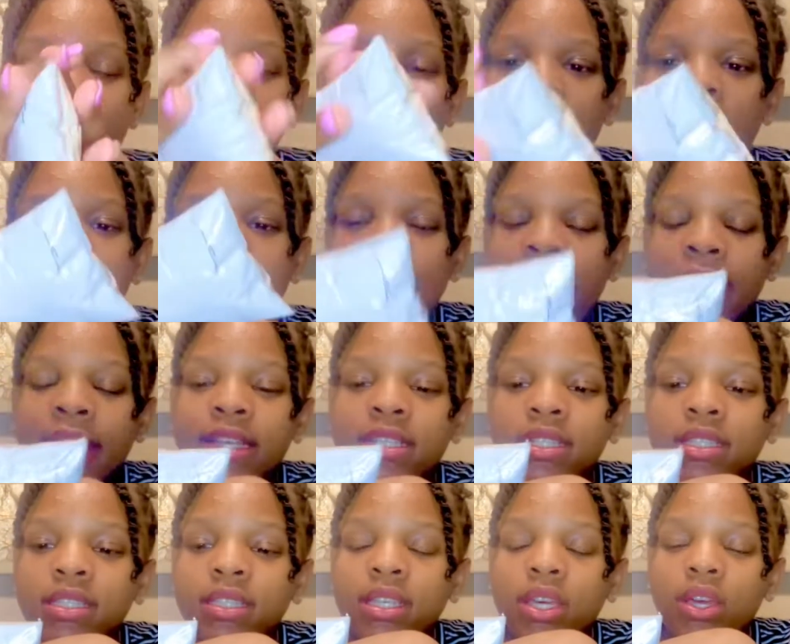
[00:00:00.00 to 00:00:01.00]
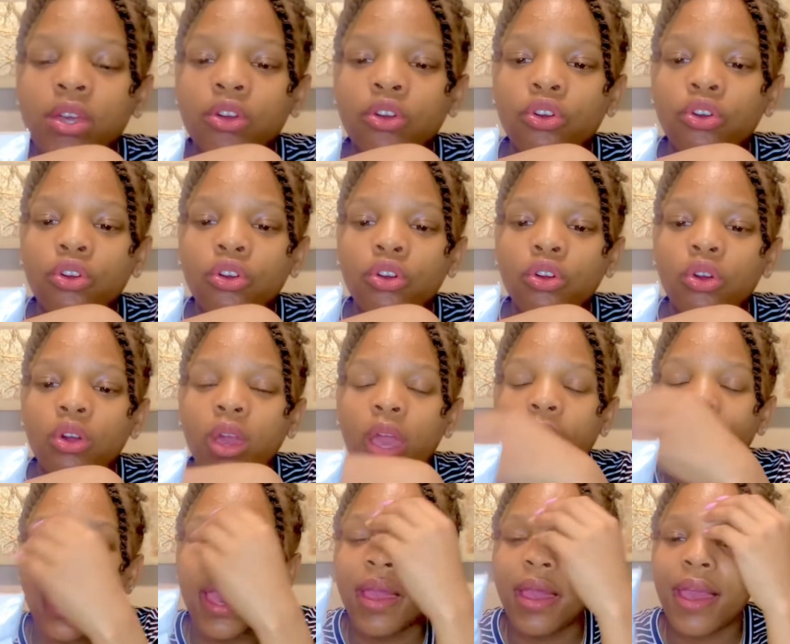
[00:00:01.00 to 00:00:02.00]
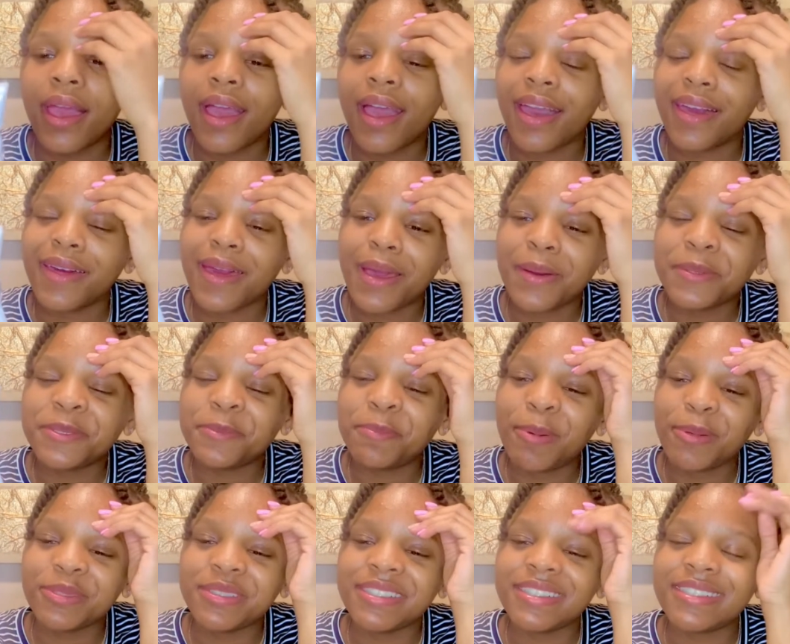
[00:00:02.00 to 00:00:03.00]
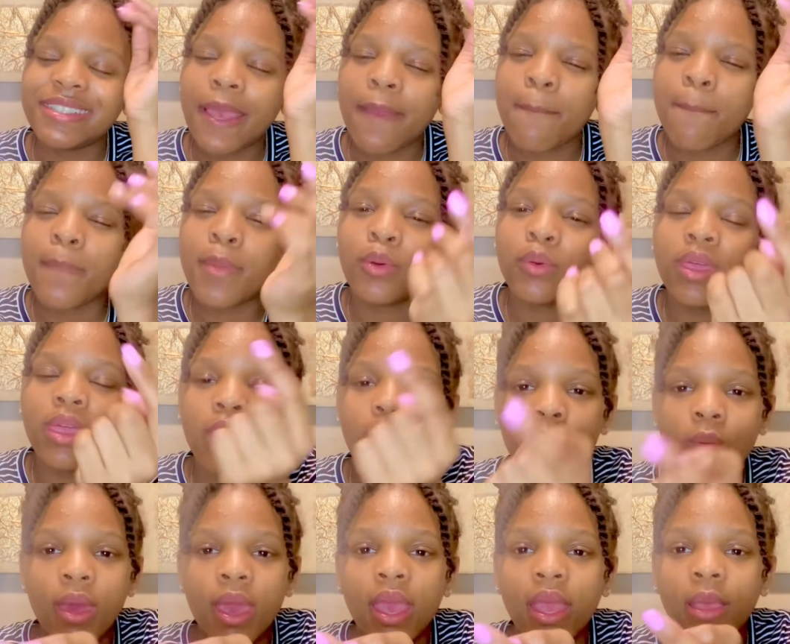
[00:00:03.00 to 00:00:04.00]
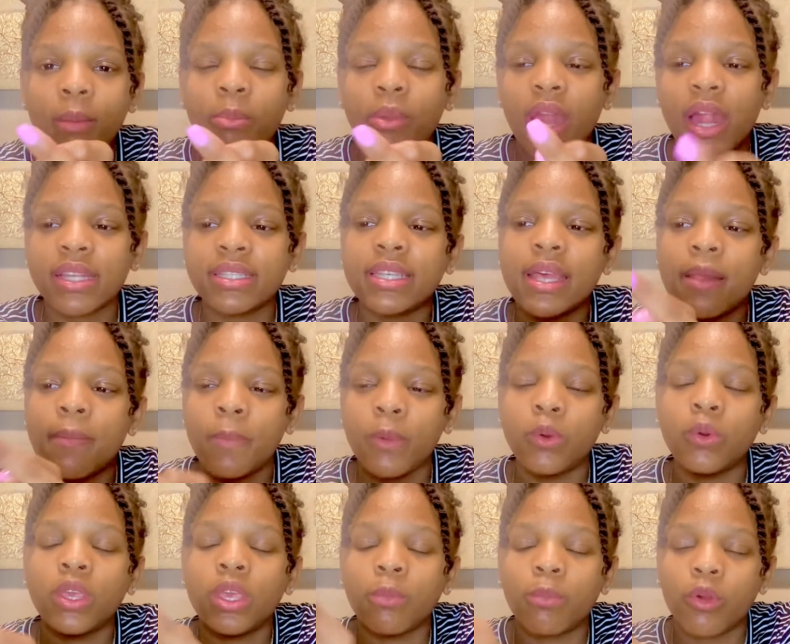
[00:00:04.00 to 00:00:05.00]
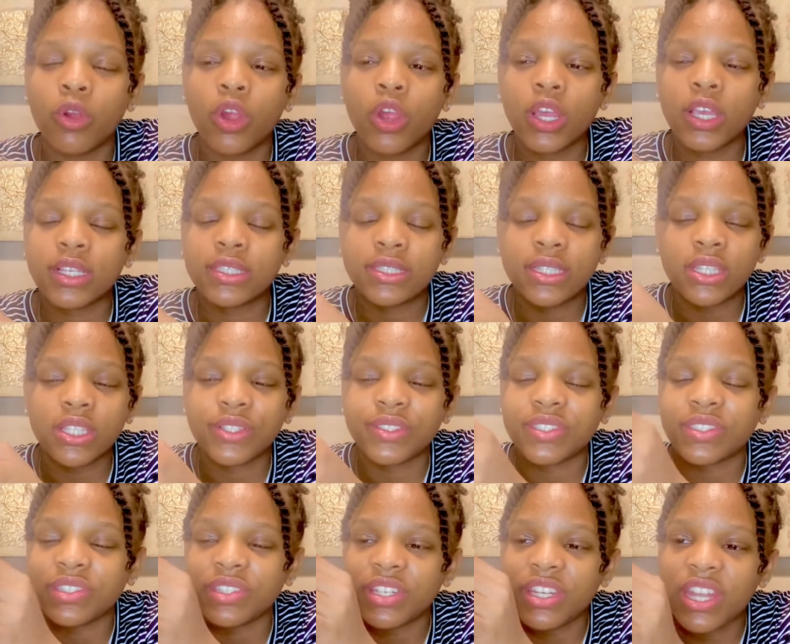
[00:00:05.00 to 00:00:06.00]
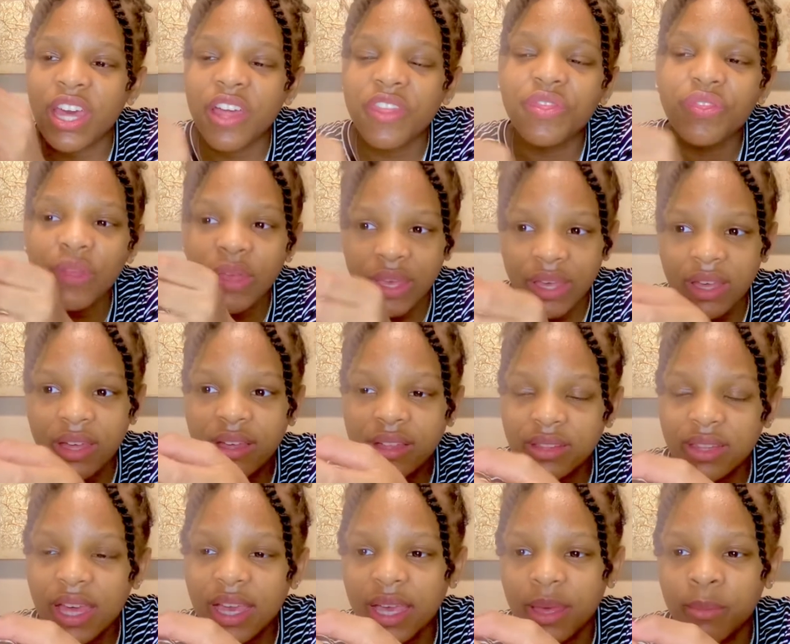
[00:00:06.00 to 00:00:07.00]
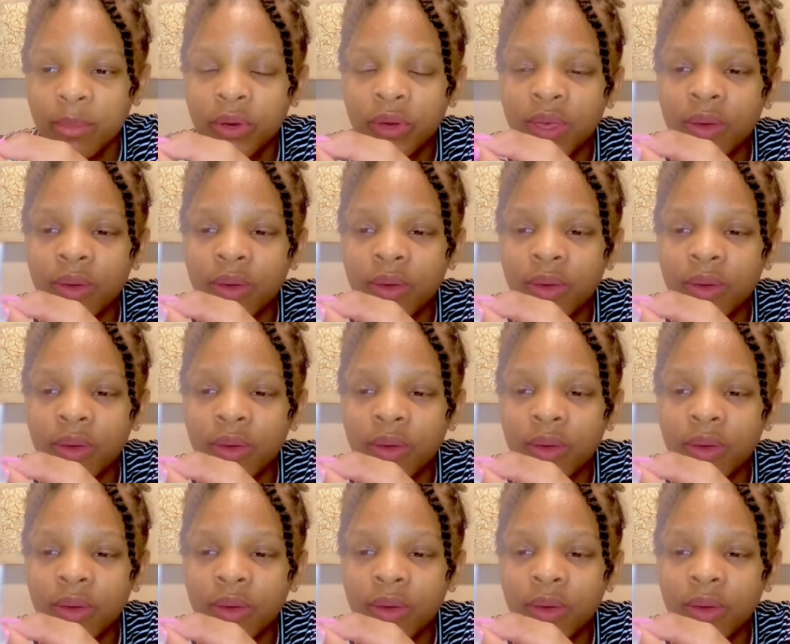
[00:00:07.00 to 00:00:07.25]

And I was supposed to say Milky Way, but I said Milky Bar because it looks nothing like a Milky